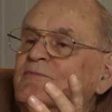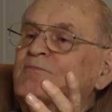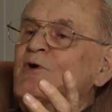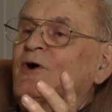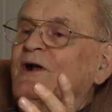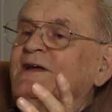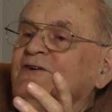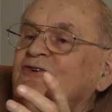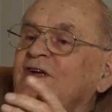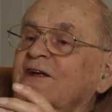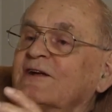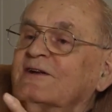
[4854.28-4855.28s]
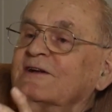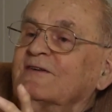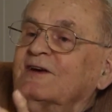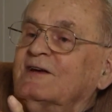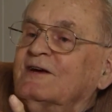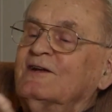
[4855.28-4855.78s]
more or less
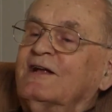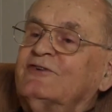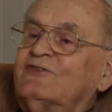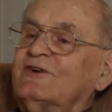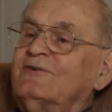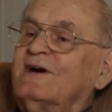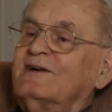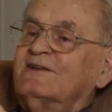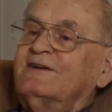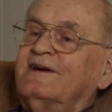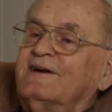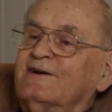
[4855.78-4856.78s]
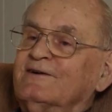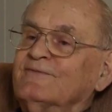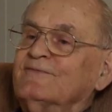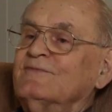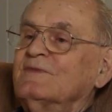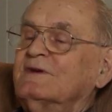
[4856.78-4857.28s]
tentatively enlisted right there.
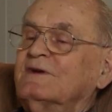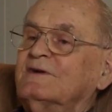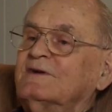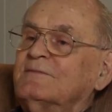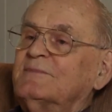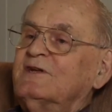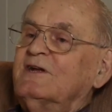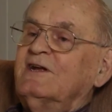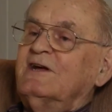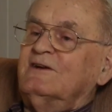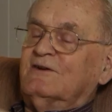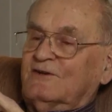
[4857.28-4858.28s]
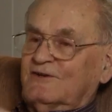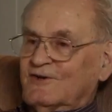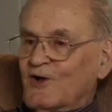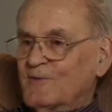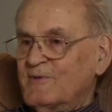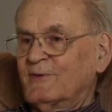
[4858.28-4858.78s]
Mm-hmm. But then they
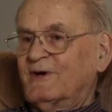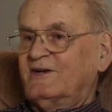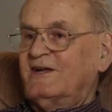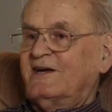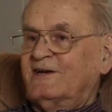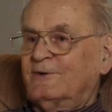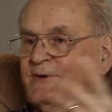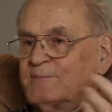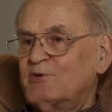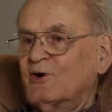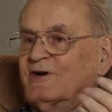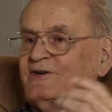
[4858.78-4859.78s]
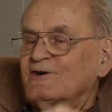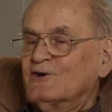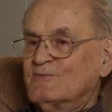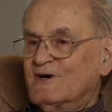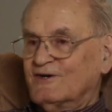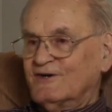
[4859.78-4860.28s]
told me what day to report to
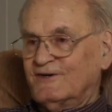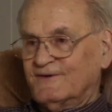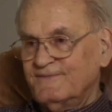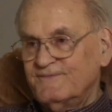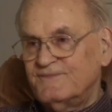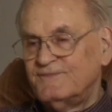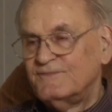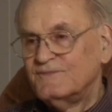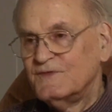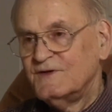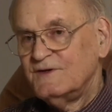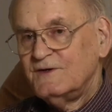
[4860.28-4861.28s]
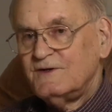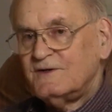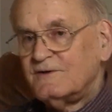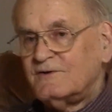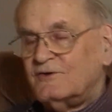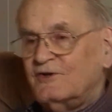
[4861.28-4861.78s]
Omaha,
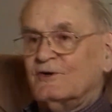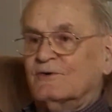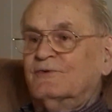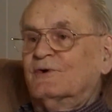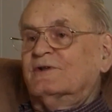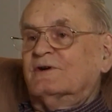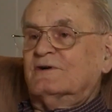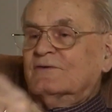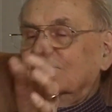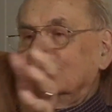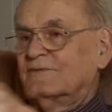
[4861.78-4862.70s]
for the